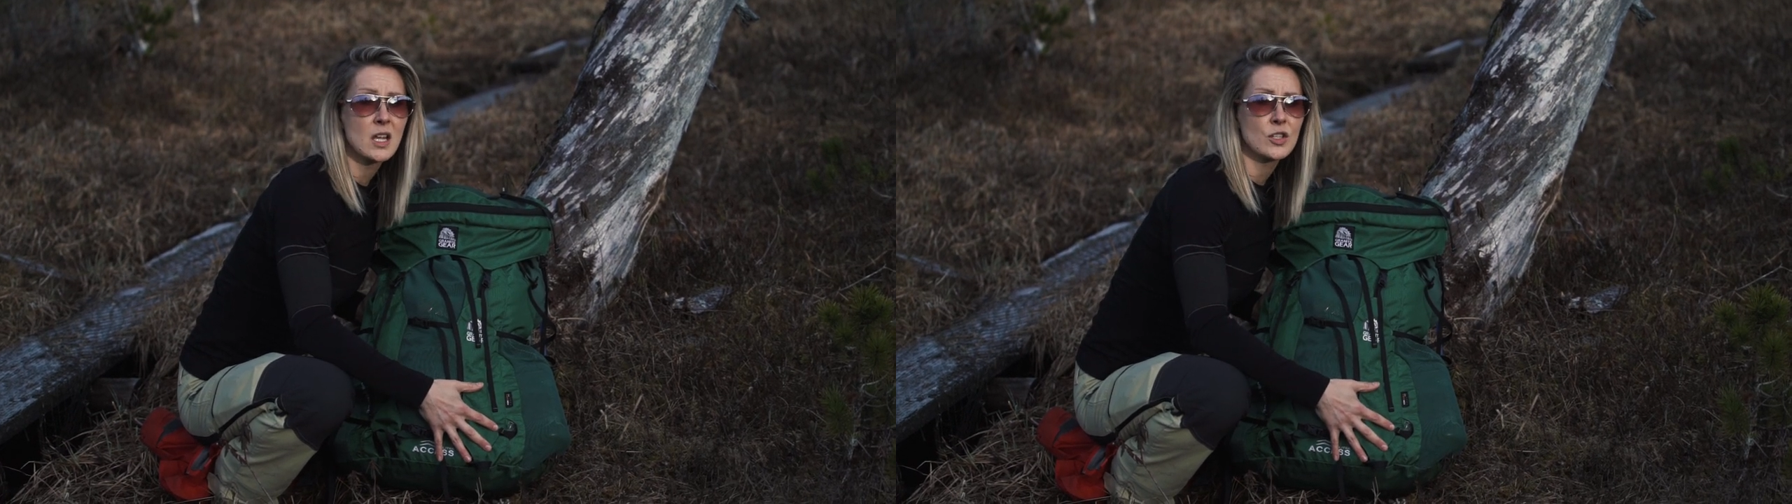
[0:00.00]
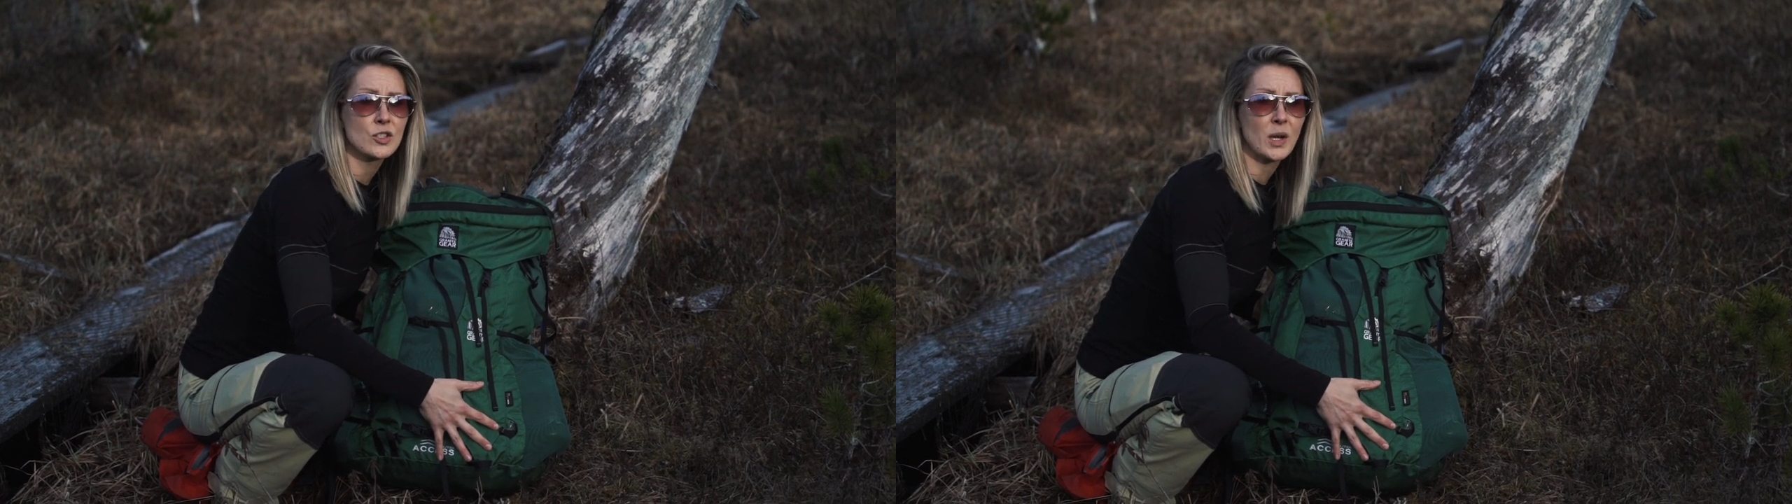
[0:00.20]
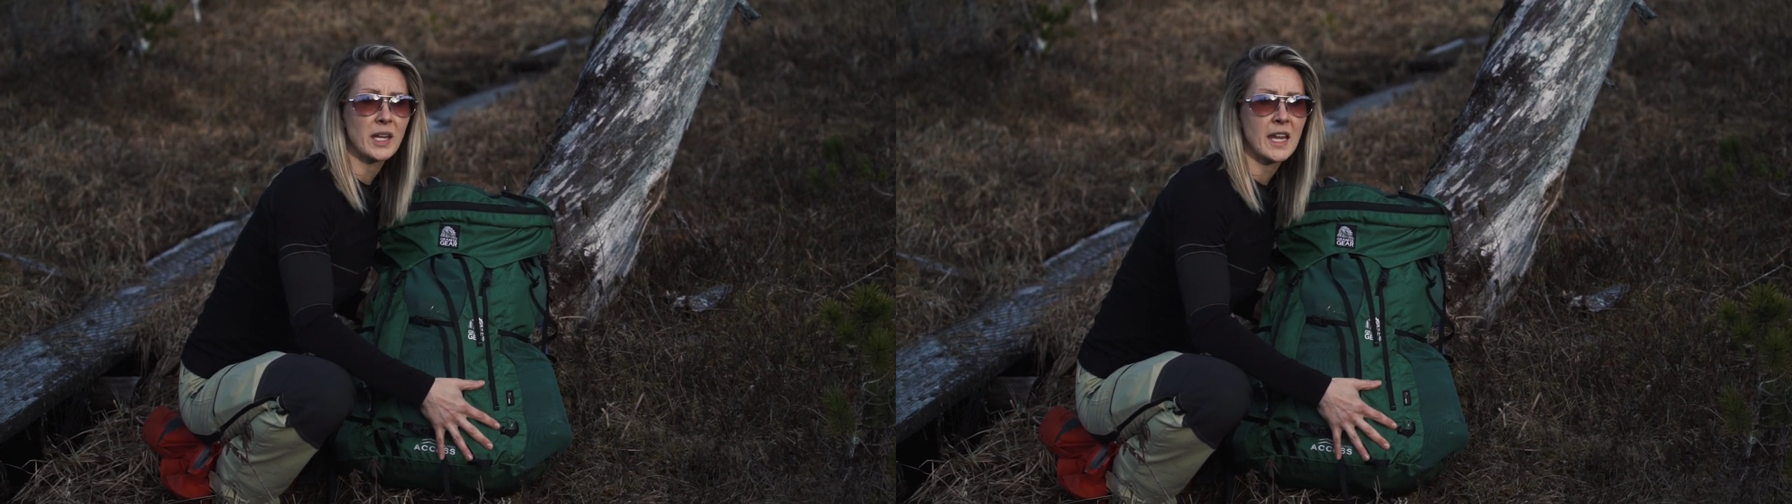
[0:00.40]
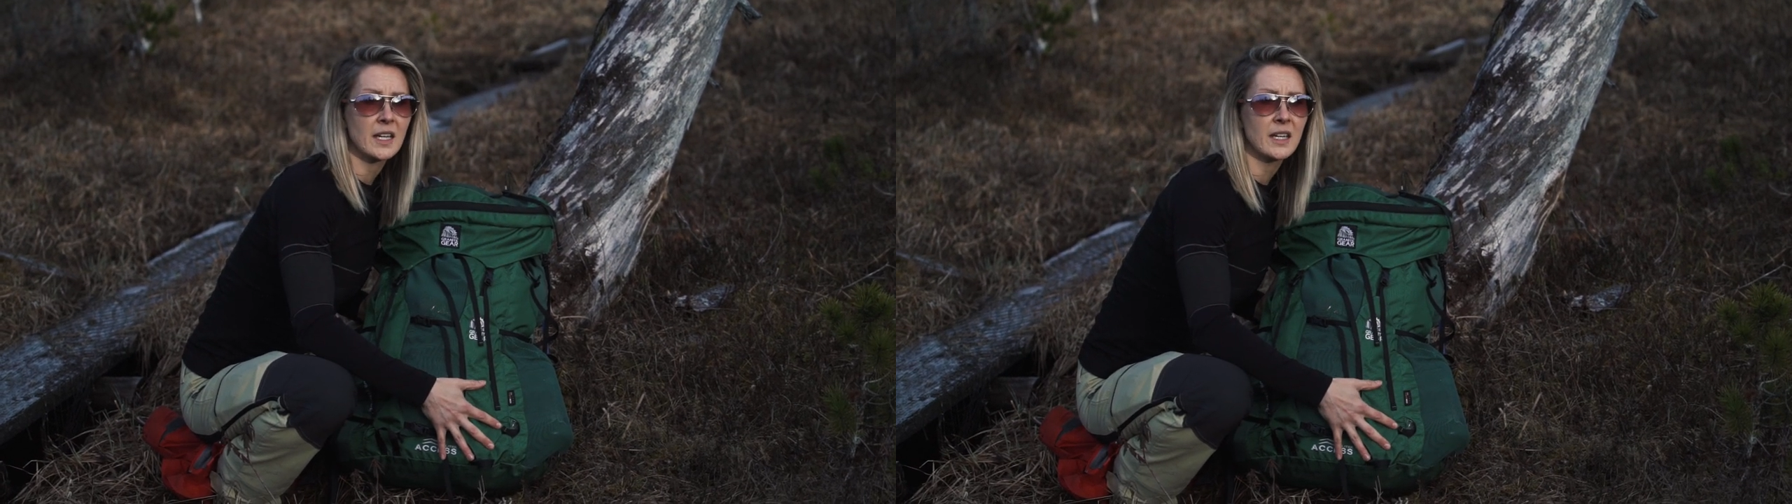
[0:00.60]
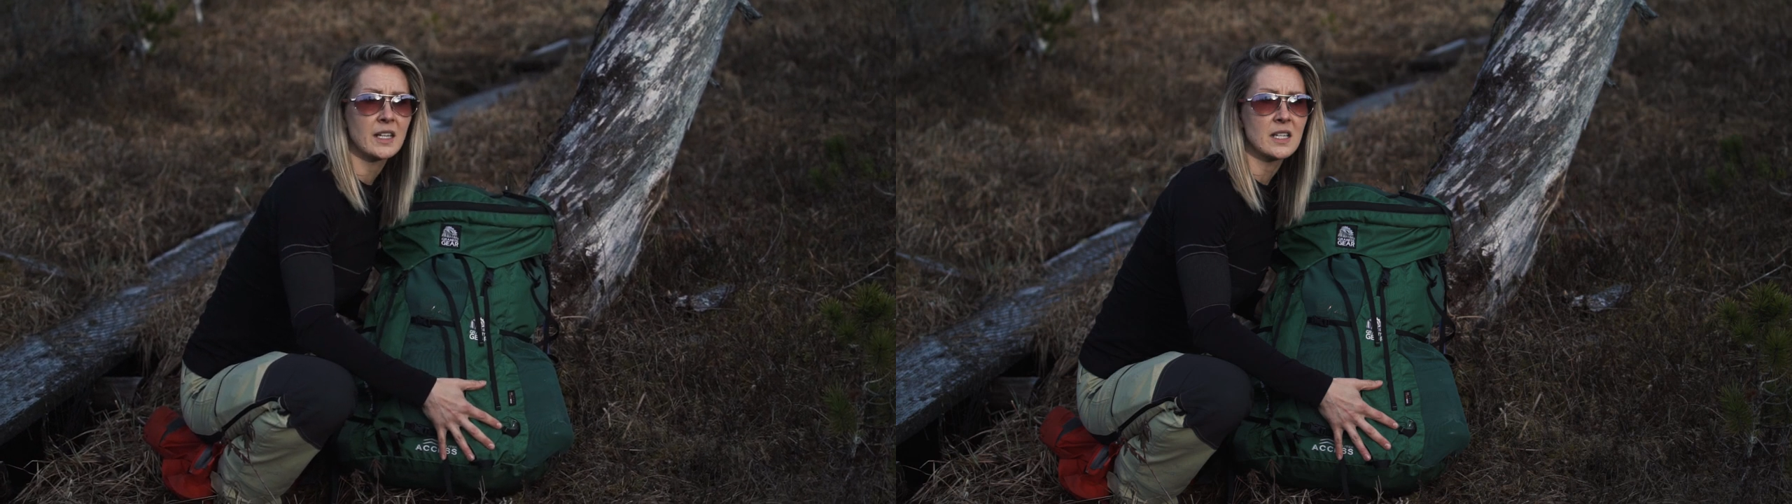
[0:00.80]
So I
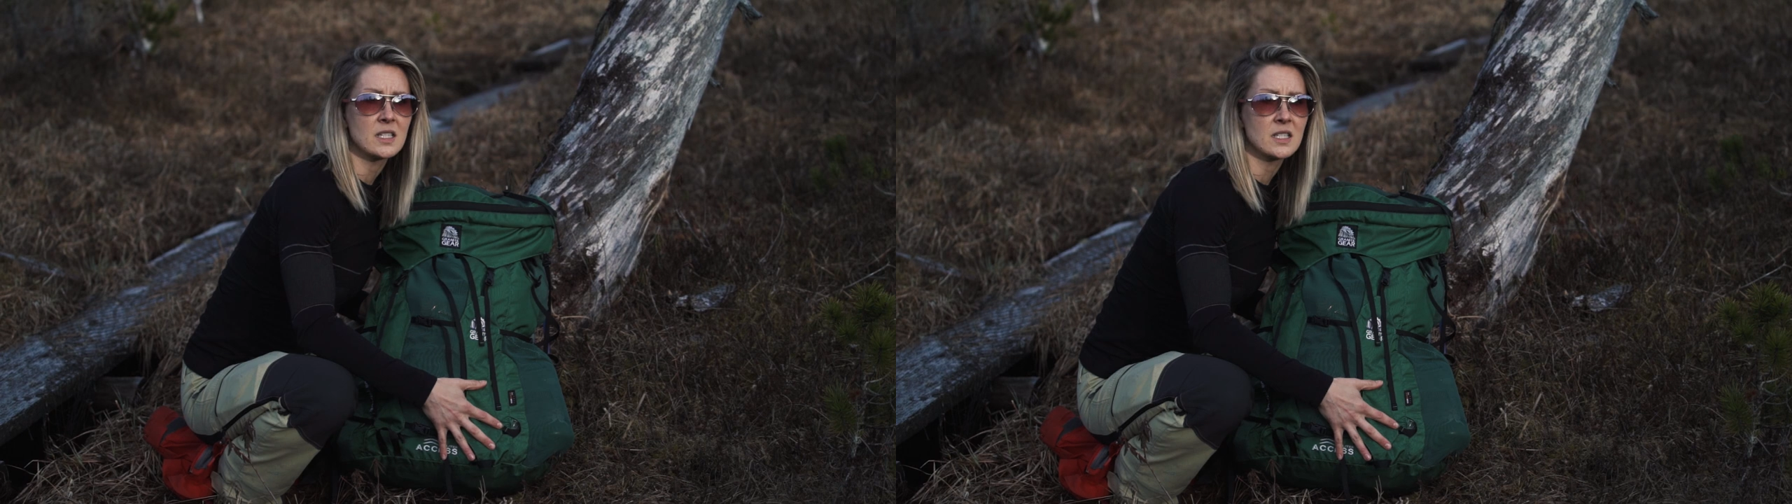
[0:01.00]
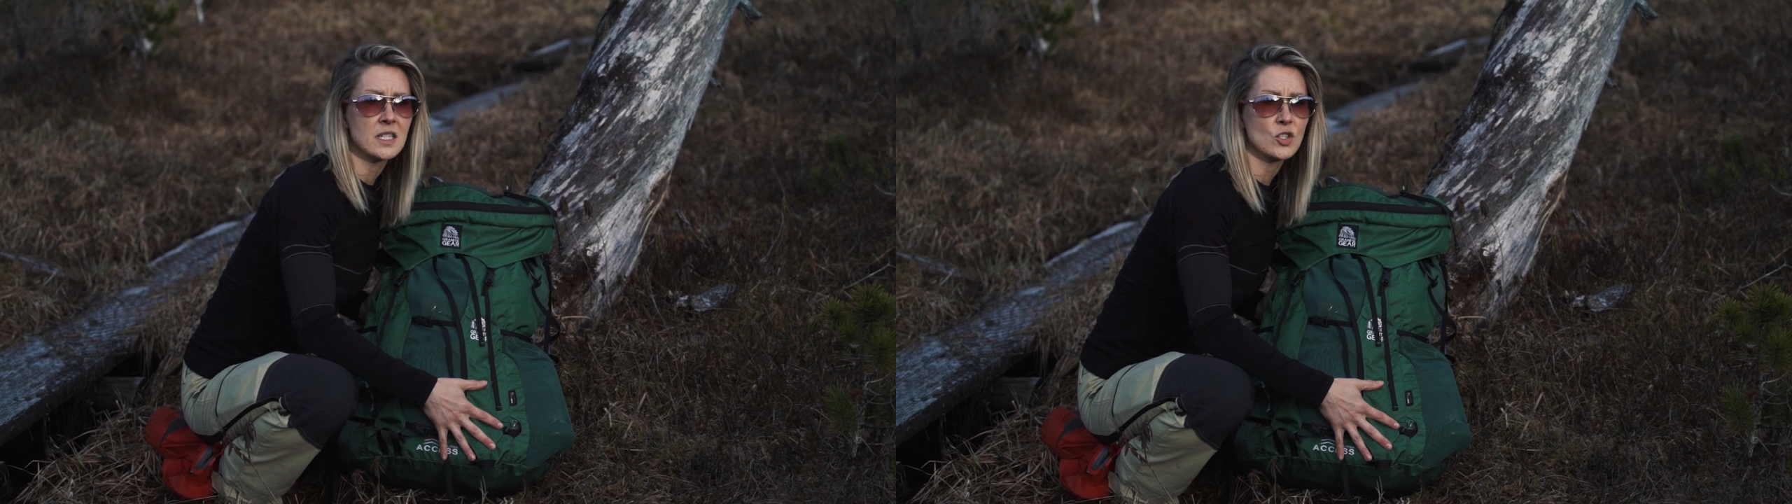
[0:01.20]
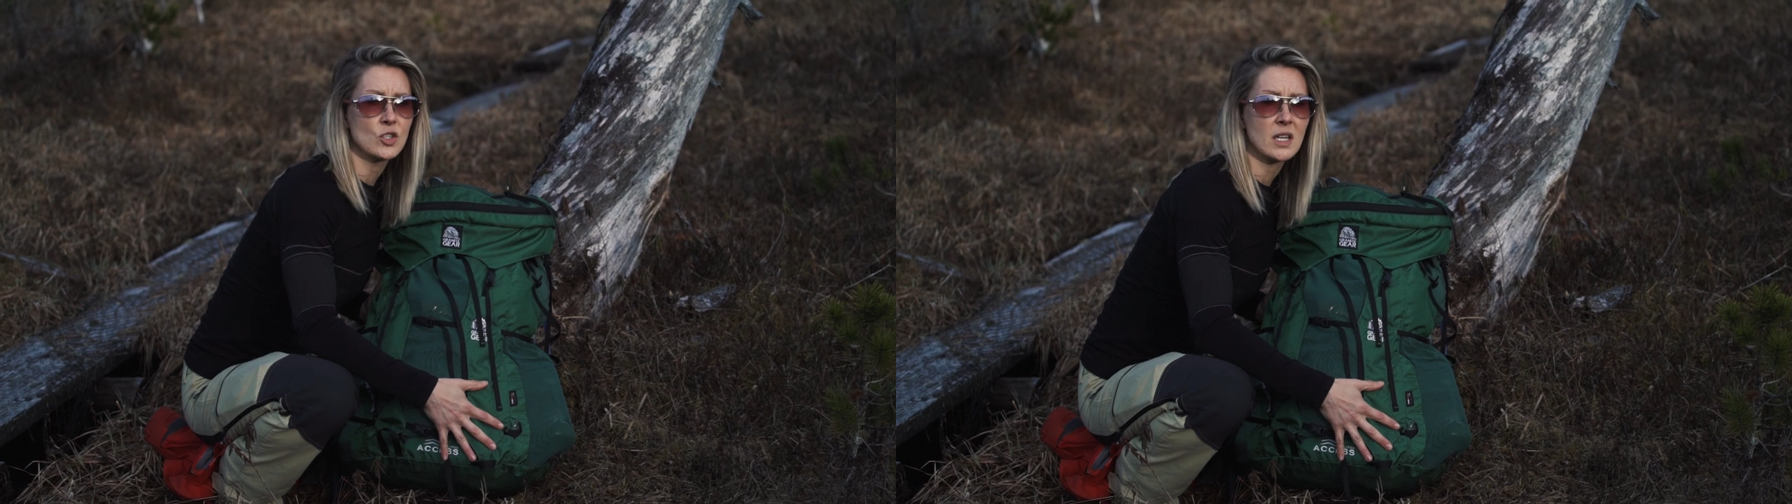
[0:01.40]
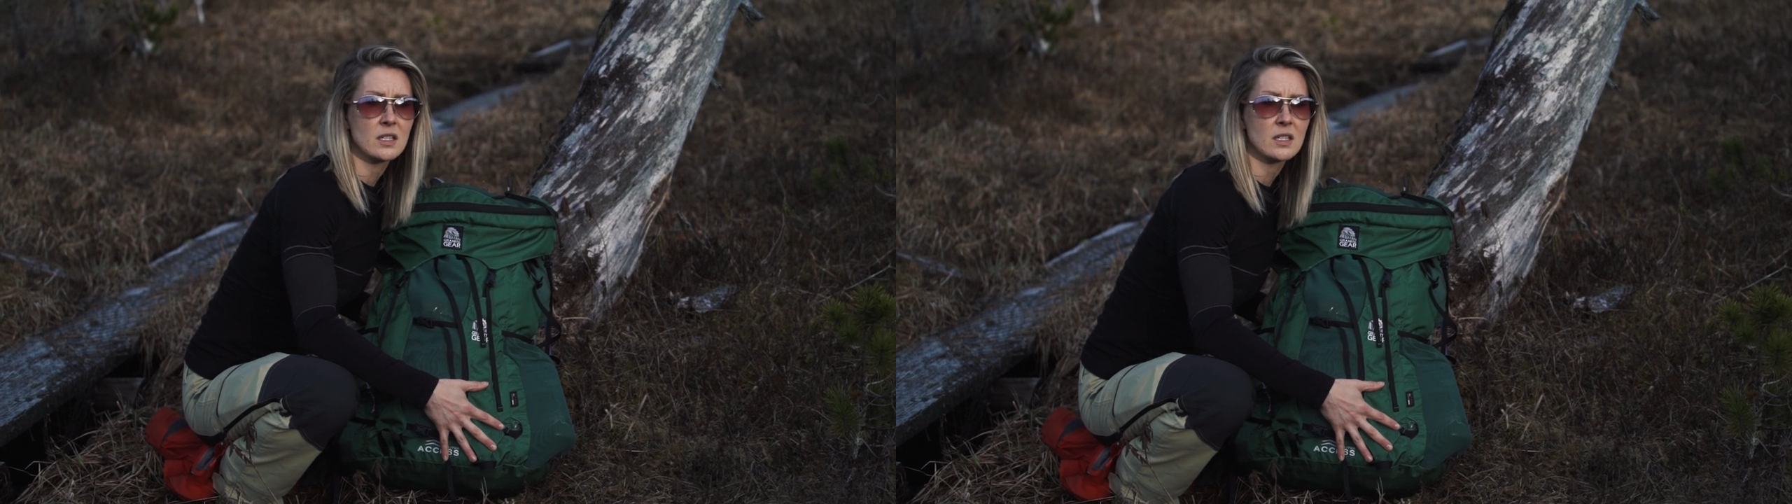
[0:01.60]
can't get it cinched